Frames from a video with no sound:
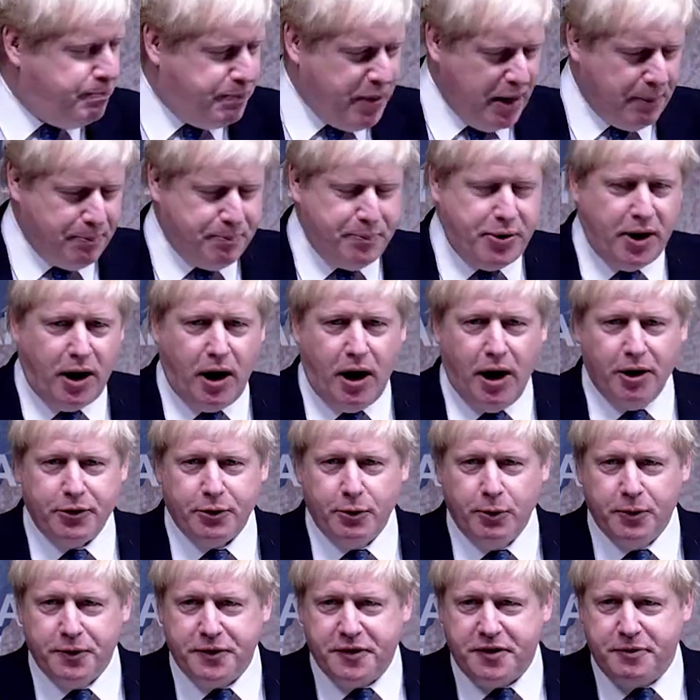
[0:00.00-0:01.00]
bit
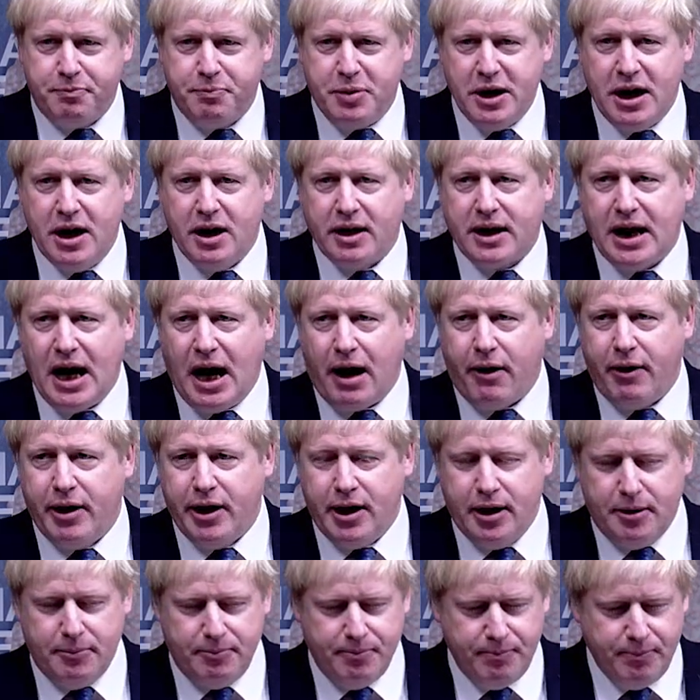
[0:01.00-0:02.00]
part or spear
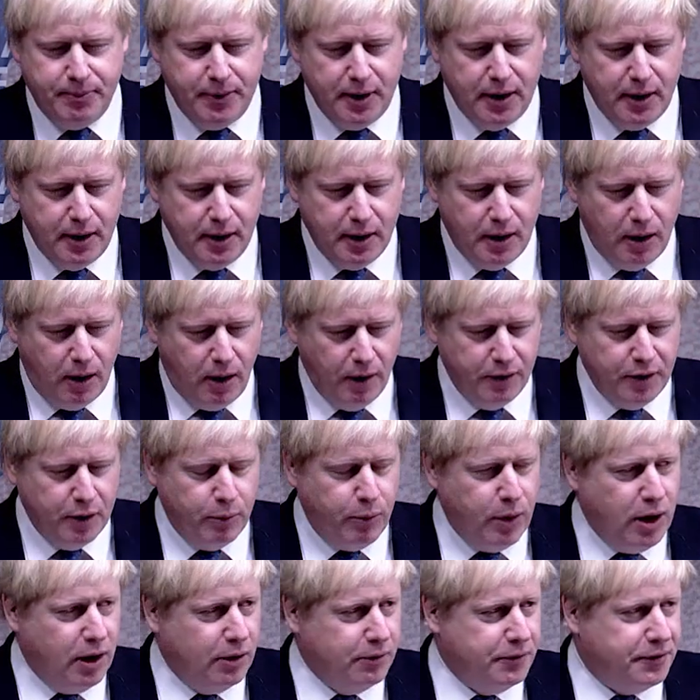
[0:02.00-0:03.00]
carrier on
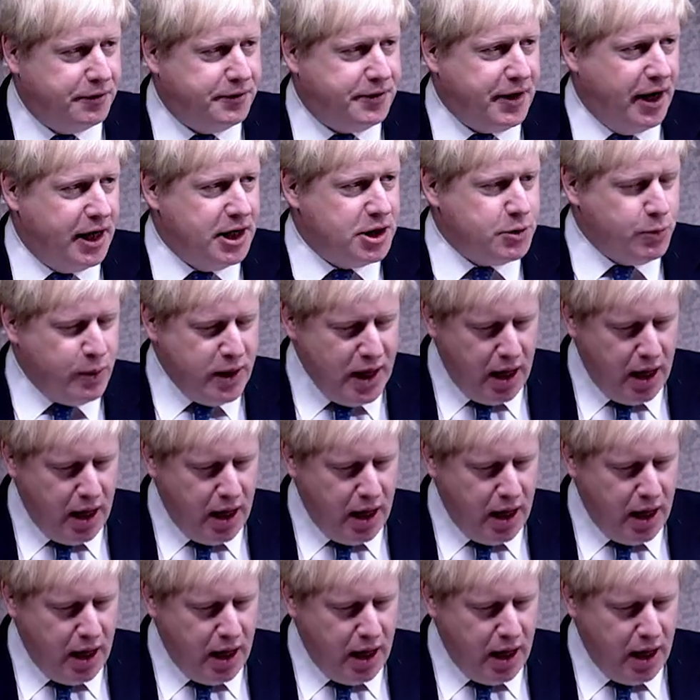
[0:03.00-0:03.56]
the world stage.